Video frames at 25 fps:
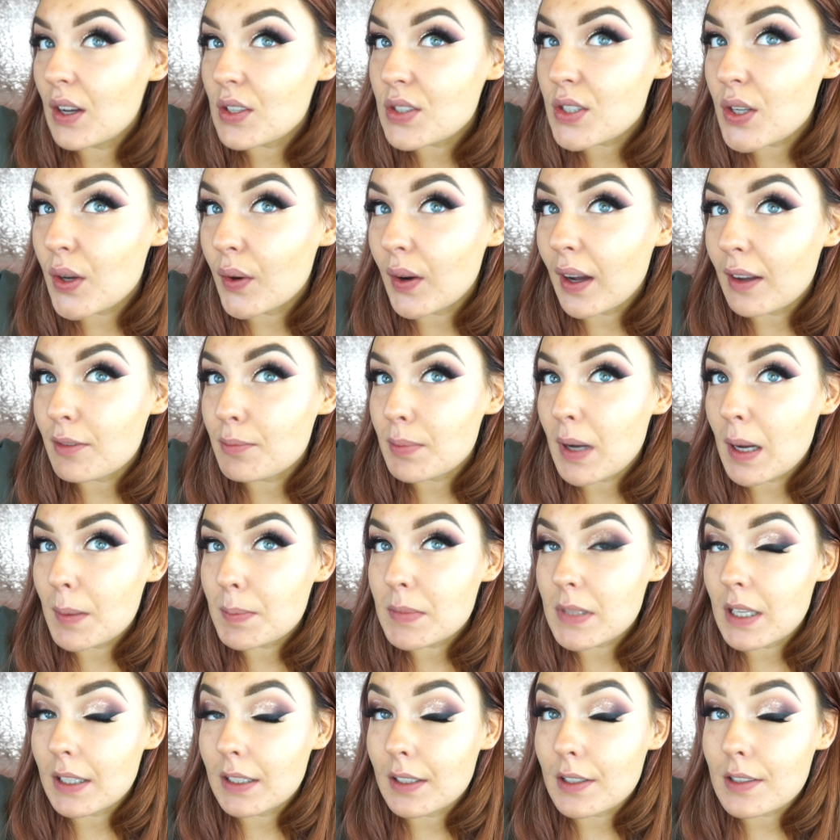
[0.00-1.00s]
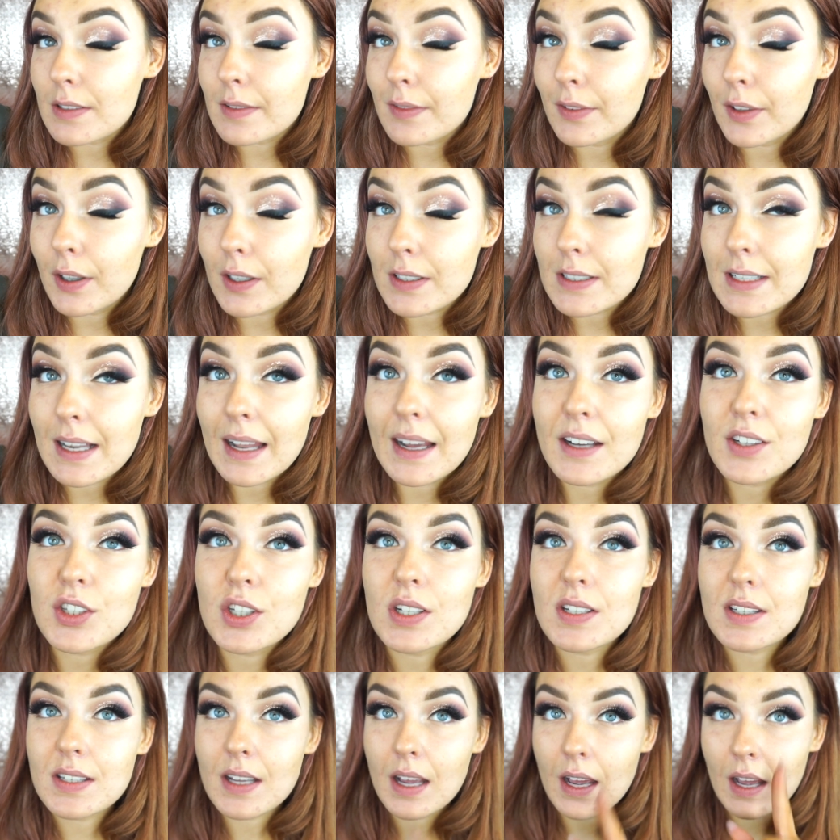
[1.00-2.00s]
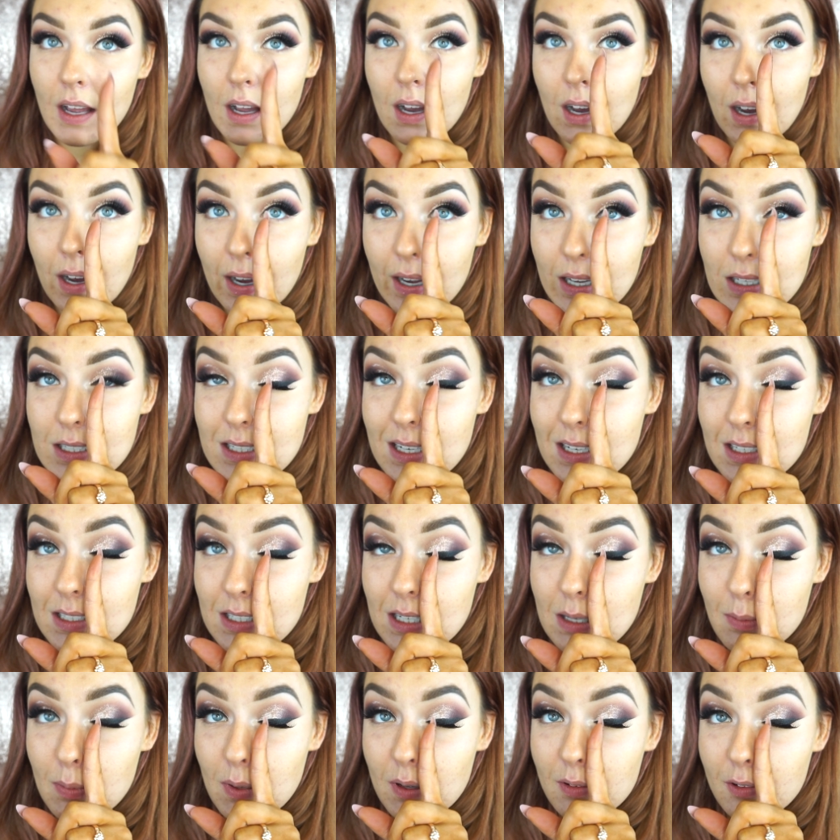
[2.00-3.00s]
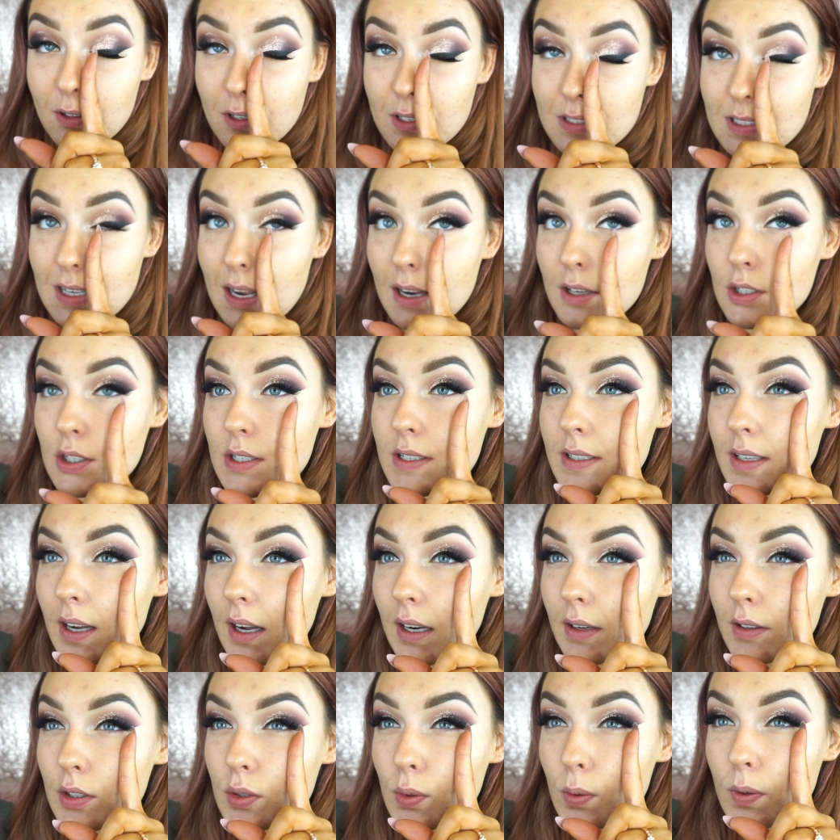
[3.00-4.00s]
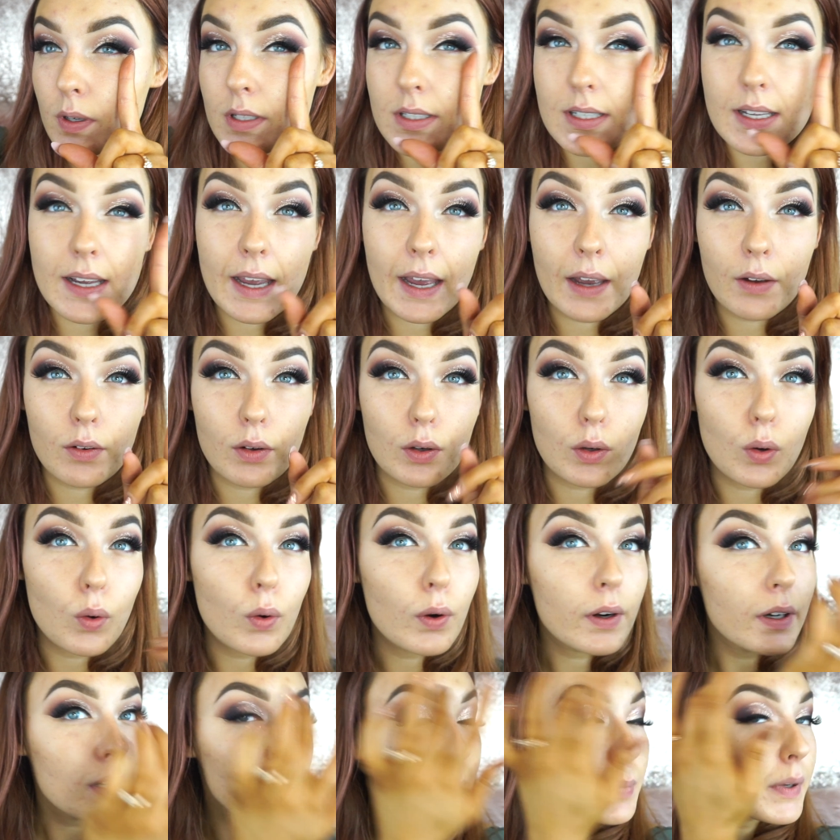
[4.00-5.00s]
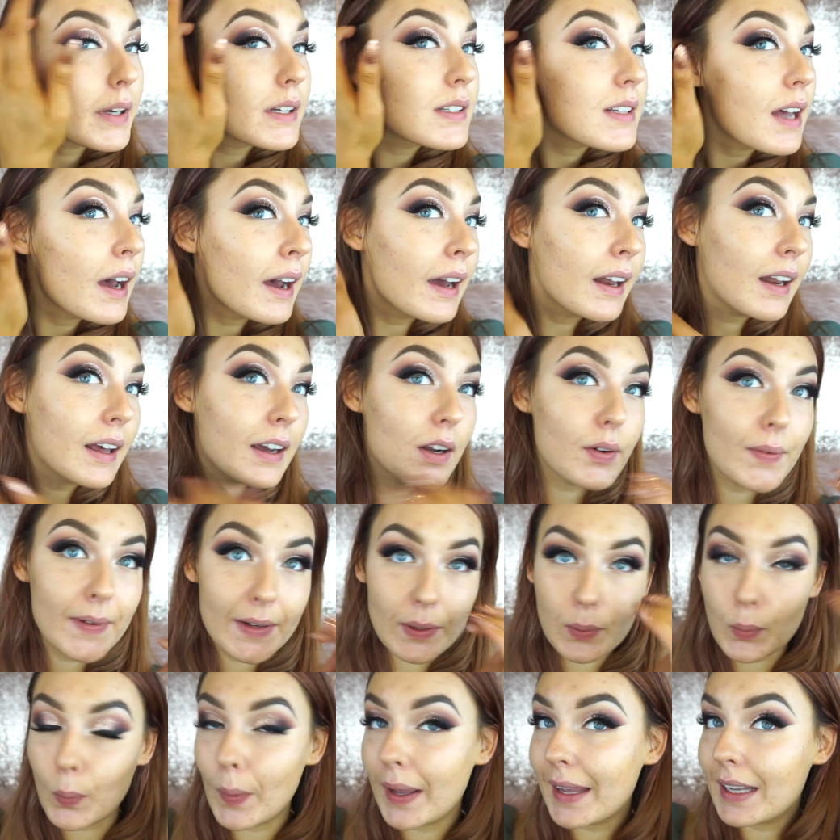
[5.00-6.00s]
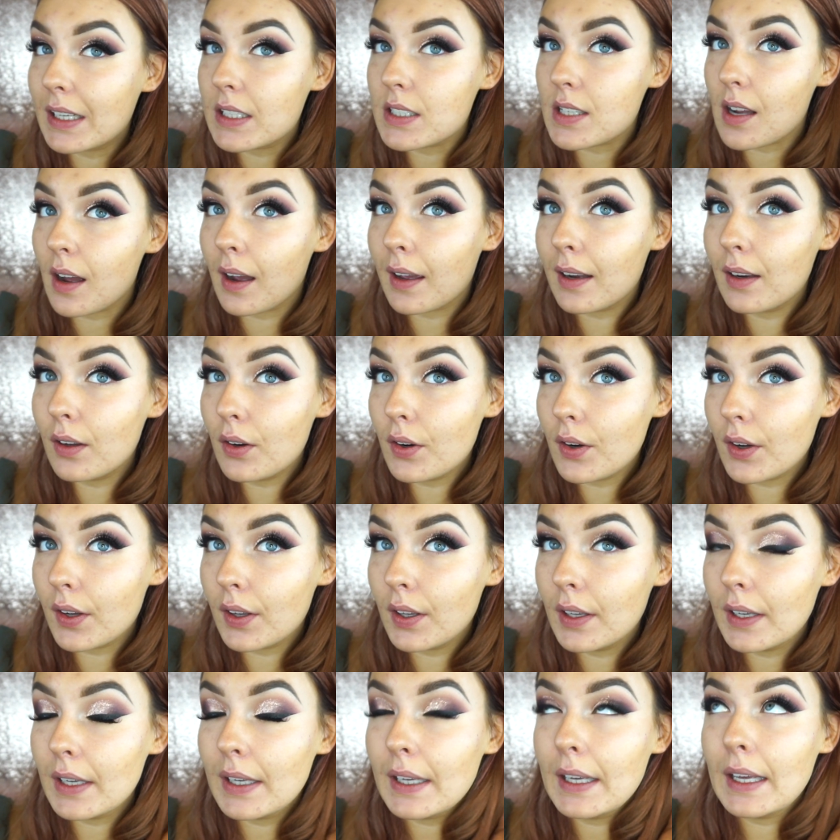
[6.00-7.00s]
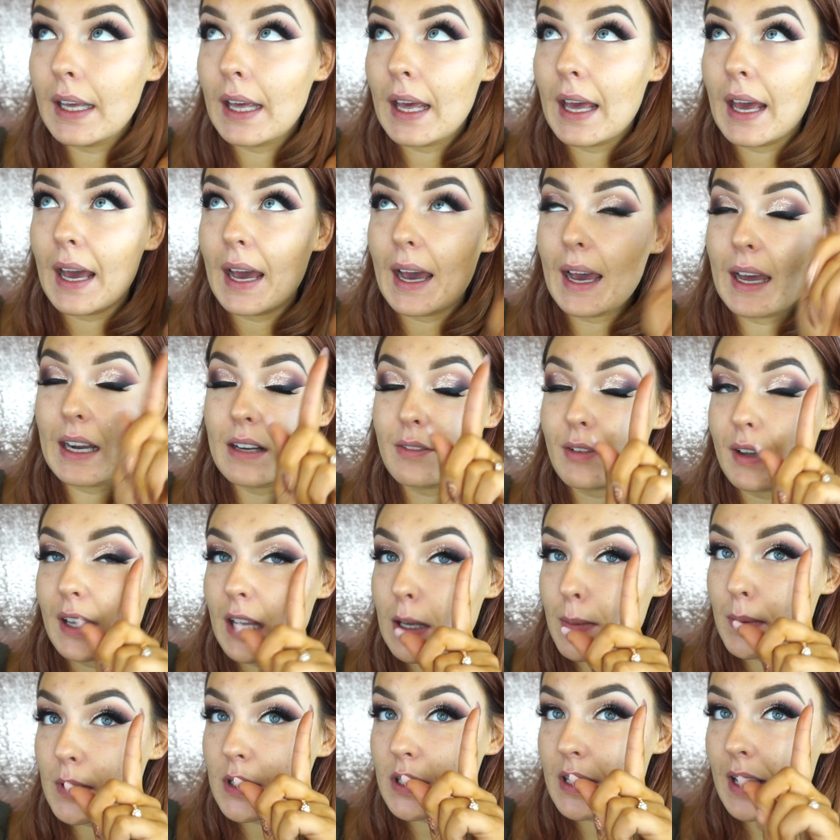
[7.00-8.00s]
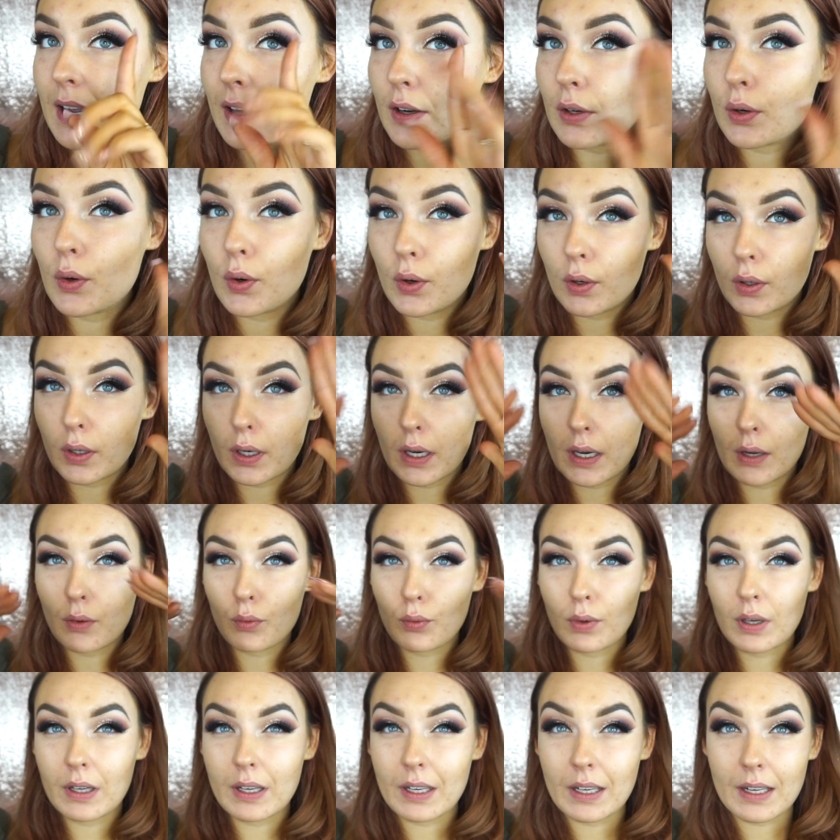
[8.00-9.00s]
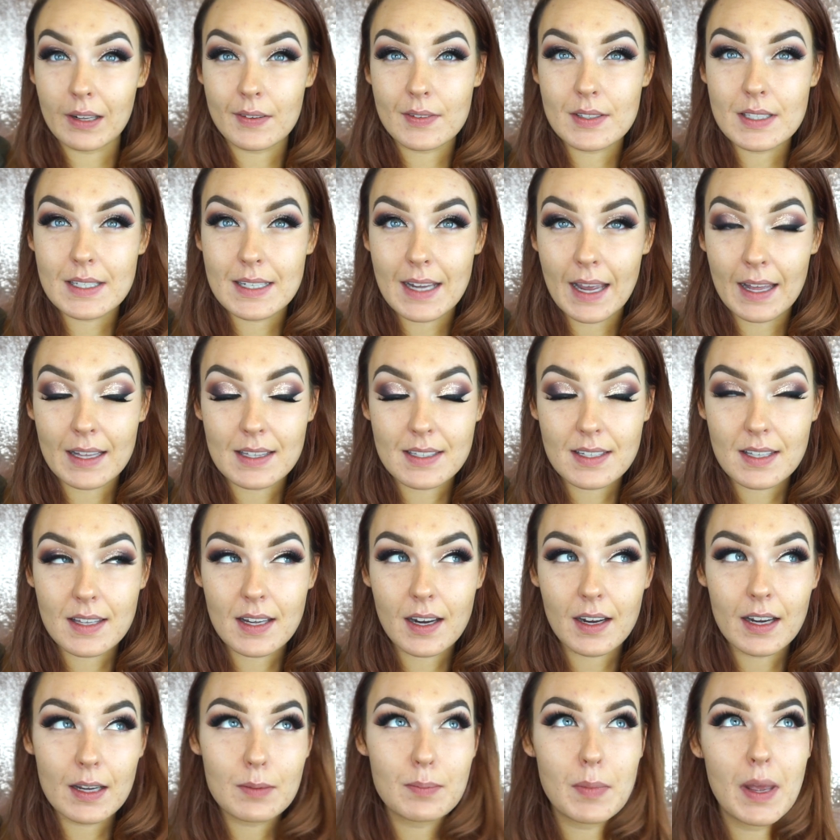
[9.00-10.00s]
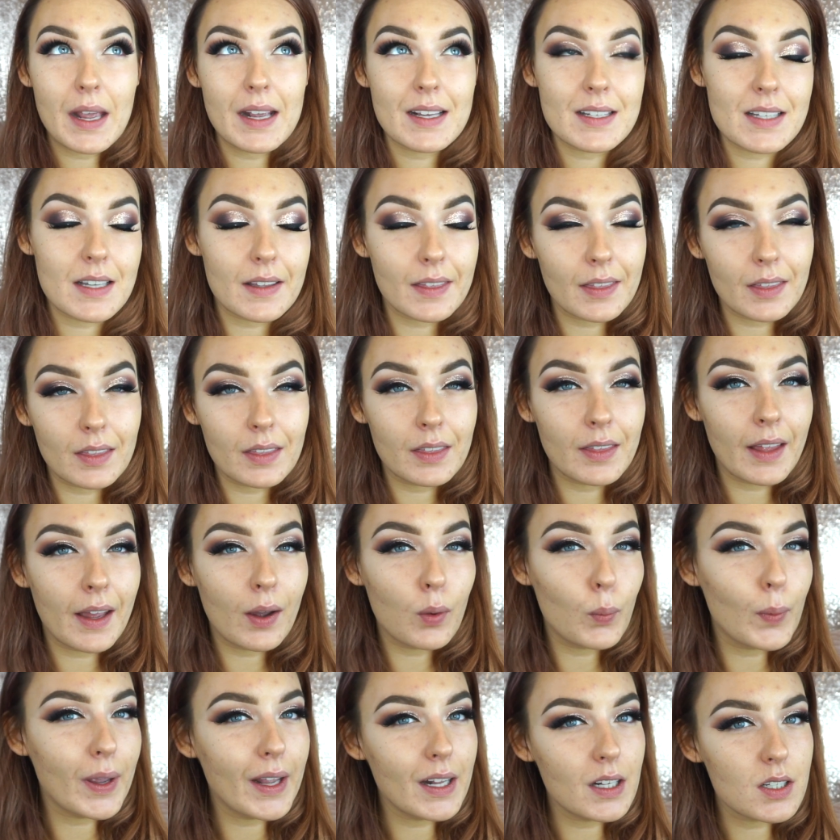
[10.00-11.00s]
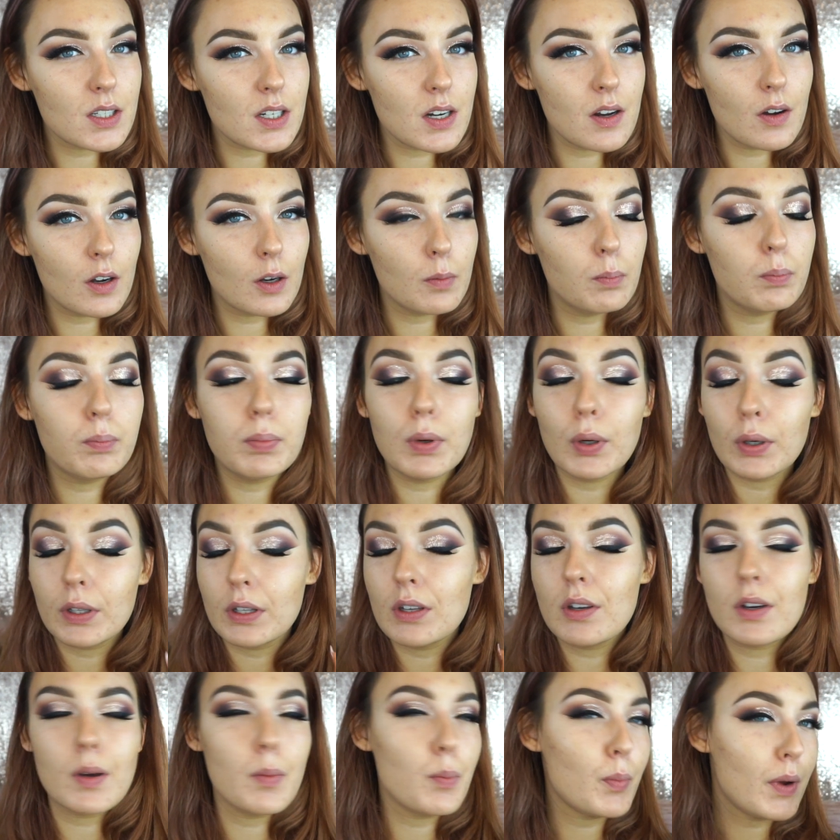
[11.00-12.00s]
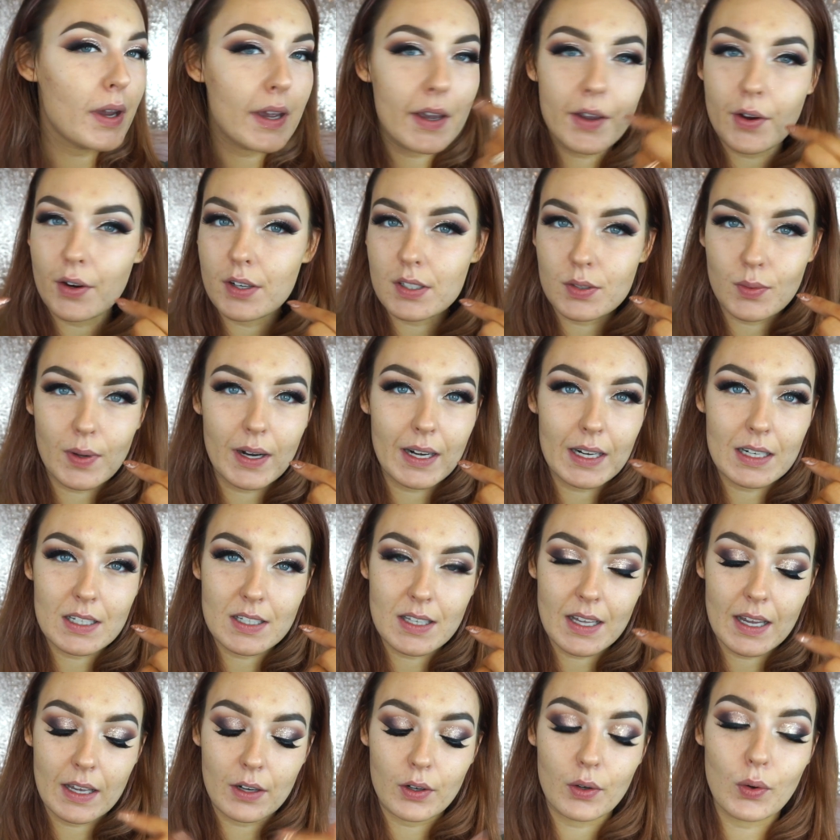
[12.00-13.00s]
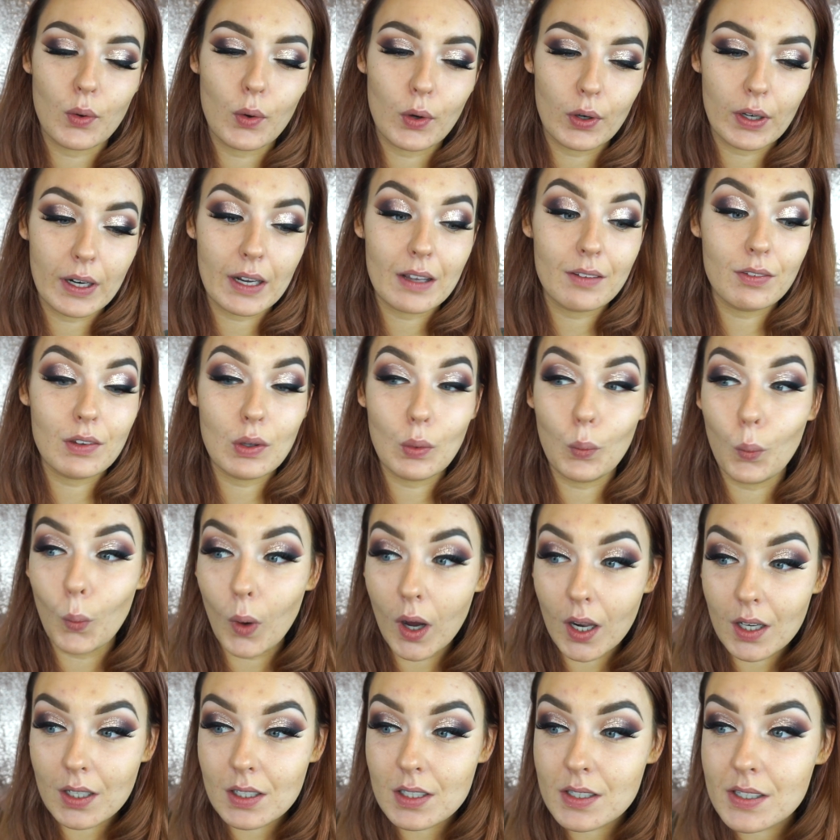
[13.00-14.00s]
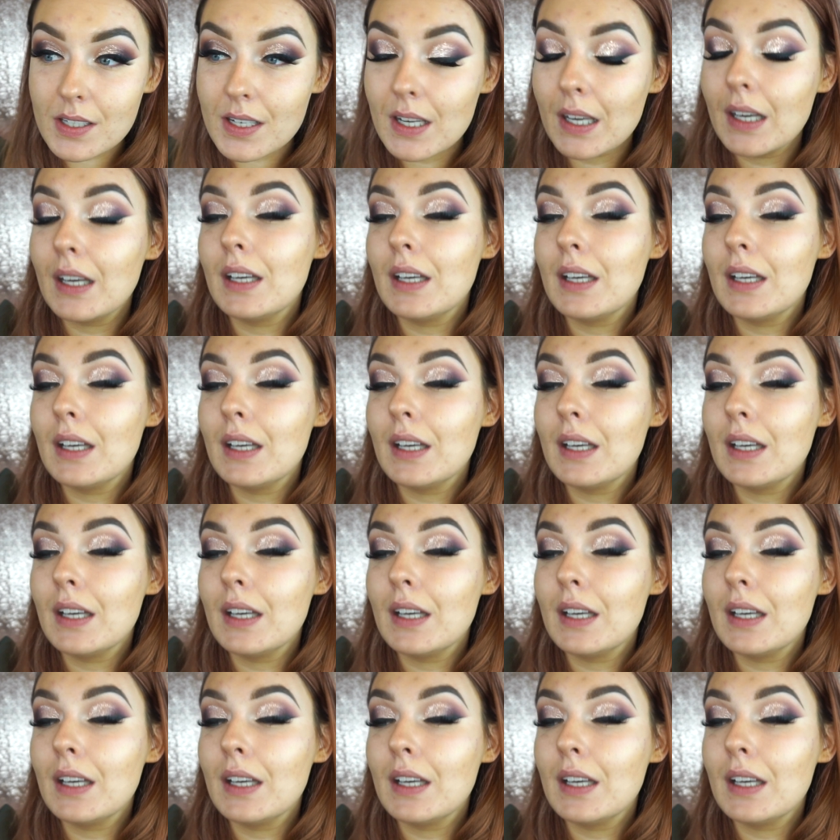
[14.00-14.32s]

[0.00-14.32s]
So I've popped on those false lashes. I tend to keep my false lashes kind of towards the outer corner because I like a really winged eye look. And if I keep it to the outer corner, it really lifts the ends of the eye and makes it that winged look. But you can bring yours right into the inner corner if you want.